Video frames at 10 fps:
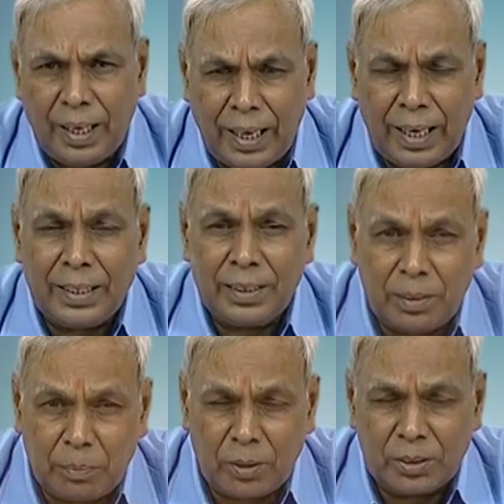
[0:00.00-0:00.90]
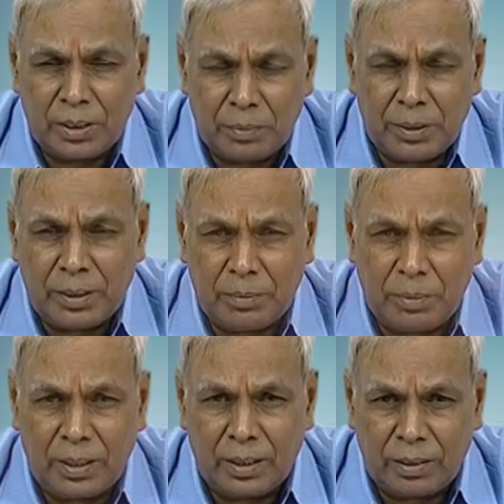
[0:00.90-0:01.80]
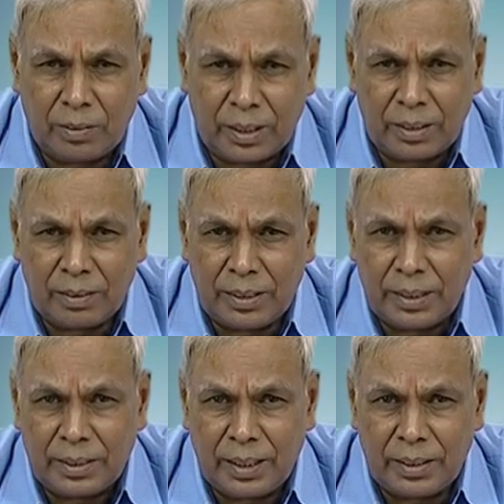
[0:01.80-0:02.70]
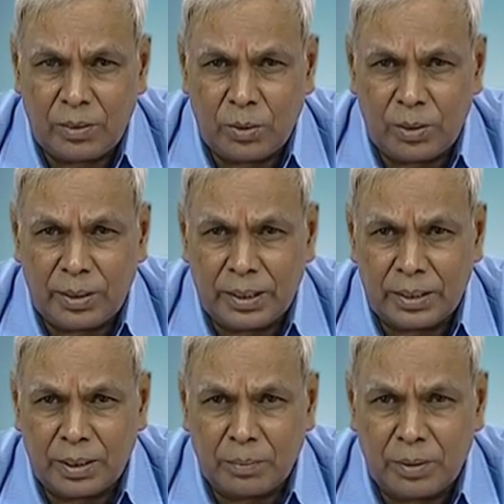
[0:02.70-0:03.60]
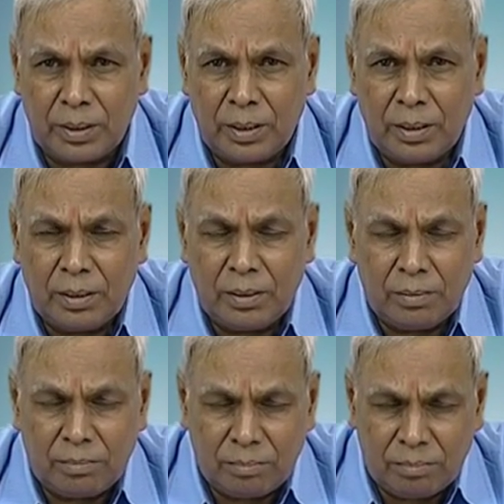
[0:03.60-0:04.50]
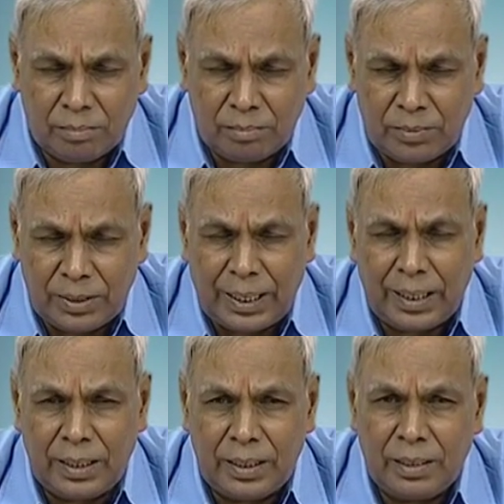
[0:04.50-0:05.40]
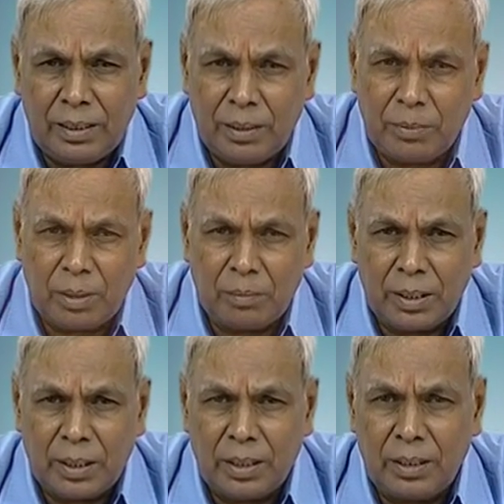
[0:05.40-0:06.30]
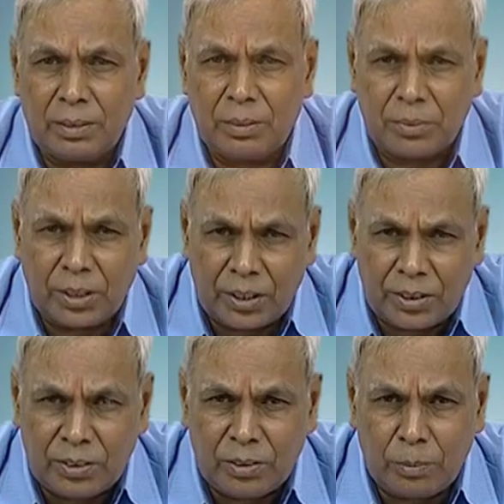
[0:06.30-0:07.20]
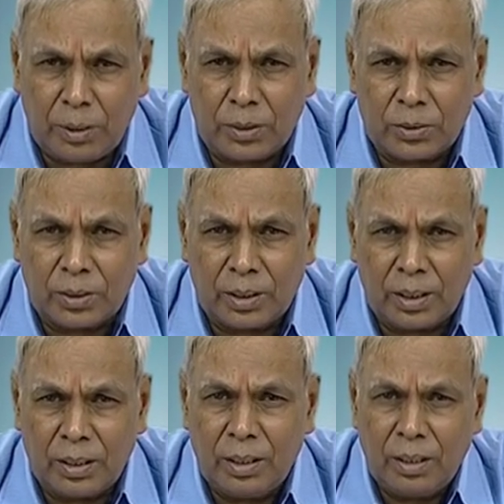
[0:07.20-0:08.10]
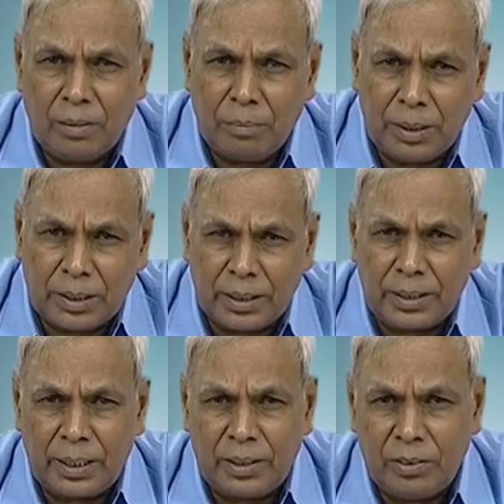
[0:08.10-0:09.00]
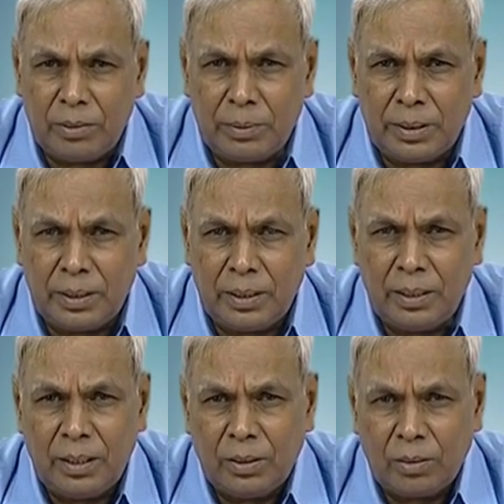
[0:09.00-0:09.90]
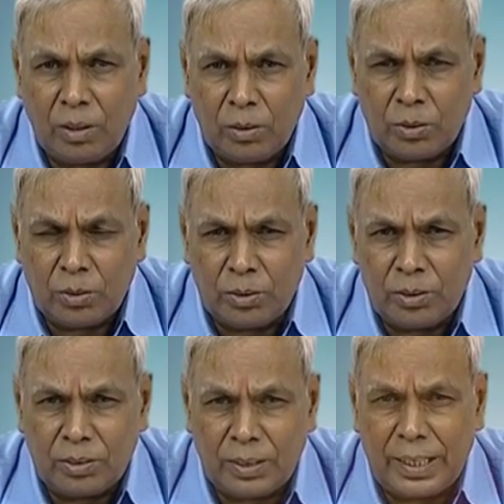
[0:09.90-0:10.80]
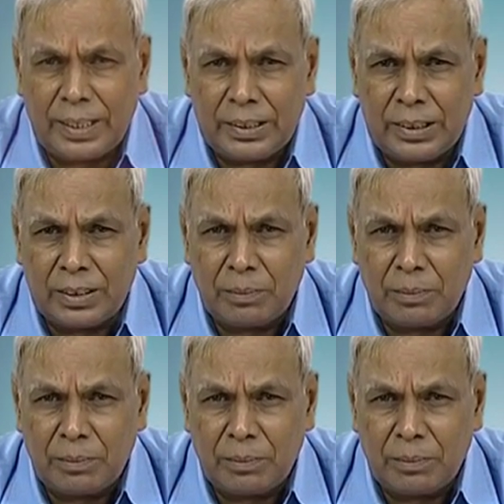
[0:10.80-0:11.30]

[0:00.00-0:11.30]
are in the process it is because our as I told you in case of the xylene if you are making some it will be also there metaxylene will be there so how to utilize this